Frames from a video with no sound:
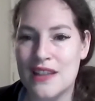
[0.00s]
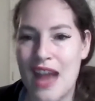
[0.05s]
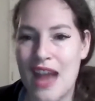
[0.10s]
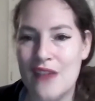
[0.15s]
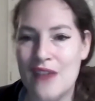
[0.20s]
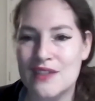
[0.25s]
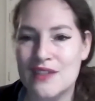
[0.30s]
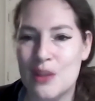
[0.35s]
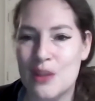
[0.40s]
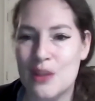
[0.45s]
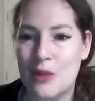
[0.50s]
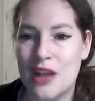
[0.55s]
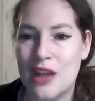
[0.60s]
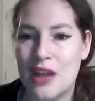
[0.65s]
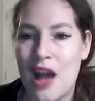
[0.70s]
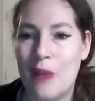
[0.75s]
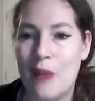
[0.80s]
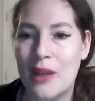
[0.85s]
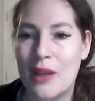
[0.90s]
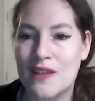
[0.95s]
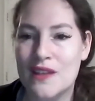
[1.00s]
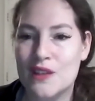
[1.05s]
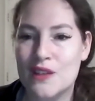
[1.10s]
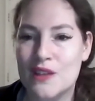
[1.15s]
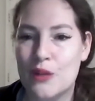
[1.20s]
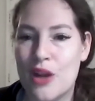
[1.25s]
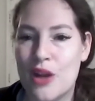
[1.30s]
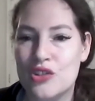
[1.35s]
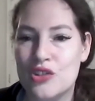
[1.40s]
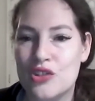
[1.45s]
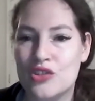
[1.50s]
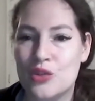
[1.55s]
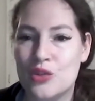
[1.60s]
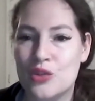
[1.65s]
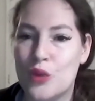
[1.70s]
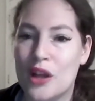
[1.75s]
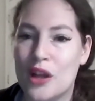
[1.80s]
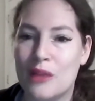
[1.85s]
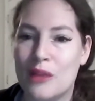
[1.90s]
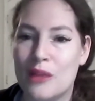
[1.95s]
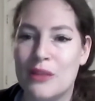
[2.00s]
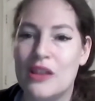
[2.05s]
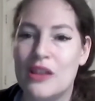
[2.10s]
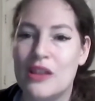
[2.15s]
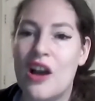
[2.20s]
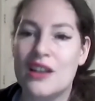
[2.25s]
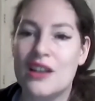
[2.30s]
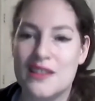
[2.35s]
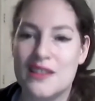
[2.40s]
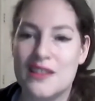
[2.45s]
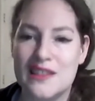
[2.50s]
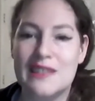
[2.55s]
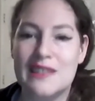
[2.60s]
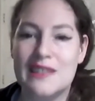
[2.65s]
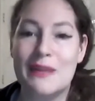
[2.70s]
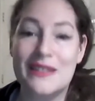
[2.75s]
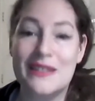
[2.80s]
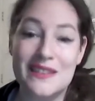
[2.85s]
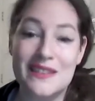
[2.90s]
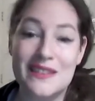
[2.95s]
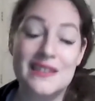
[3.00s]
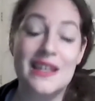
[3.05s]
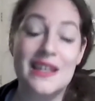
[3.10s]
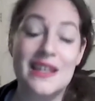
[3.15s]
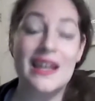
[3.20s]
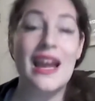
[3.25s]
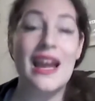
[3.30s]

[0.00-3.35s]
have someone to help answer questions or what can be logged as expenses.